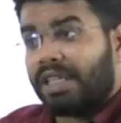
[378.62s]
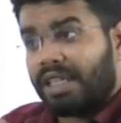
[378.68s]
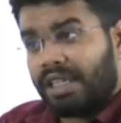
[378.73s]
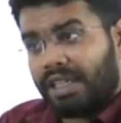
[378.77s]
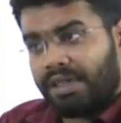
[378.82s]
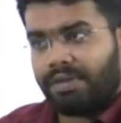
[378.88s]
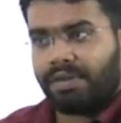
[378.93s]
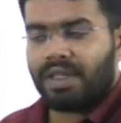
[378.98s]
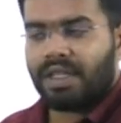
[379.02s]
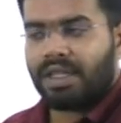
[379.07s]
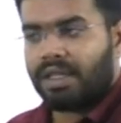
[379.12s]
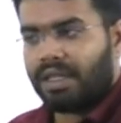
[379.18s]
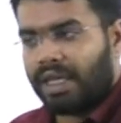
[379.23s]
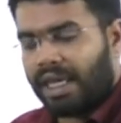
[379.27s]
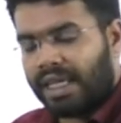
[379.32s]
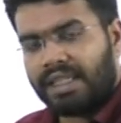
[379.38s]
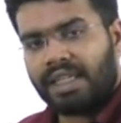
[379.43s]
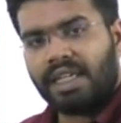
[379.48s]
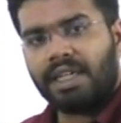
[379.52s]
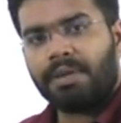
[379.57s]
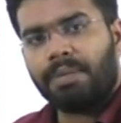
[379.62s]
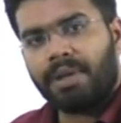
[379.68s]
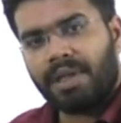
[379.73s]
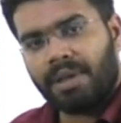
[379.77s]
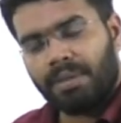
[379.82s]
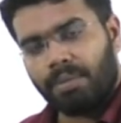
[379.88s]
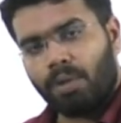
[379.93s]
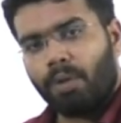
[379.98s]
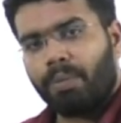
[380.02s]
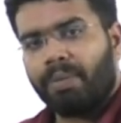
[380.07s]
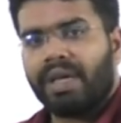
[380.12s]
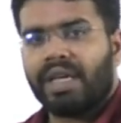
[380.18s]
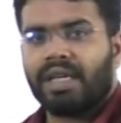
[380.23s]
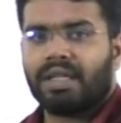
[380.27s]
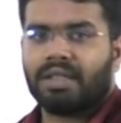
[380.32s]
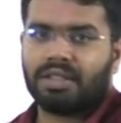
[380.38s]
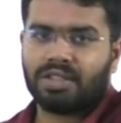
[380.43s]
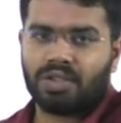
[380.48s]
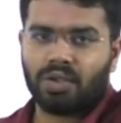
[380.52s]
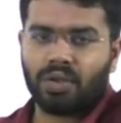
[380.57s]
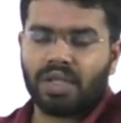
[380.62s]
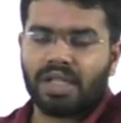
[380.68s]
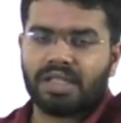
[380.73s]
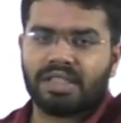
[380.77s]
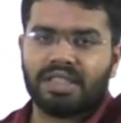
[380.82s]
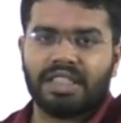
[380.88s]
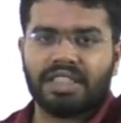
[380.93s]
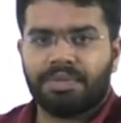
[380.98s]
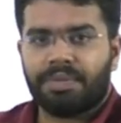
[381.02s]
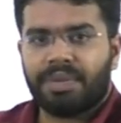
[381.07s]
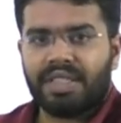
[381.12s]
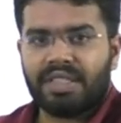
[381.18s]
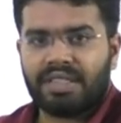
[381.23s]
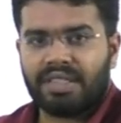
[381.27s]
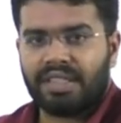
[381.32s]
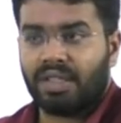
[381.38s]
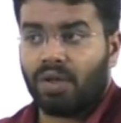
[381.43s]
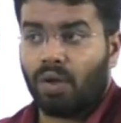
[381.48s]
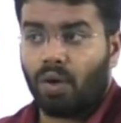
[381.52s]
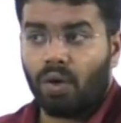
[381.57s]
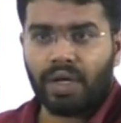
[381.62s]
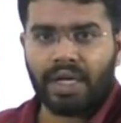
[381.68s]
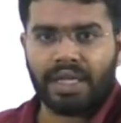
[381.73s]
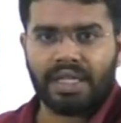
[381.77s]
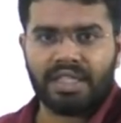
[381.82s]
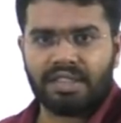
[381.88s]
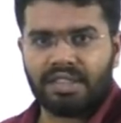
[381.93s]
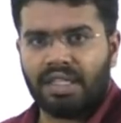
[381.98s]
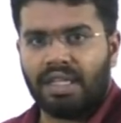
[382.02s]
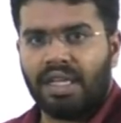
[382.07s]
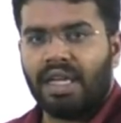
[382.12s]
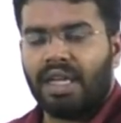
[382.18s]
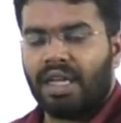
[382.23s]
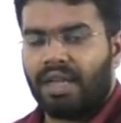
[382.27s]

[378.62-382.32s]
Even either it be Bombay Stock Exchange, BSE, or NSE,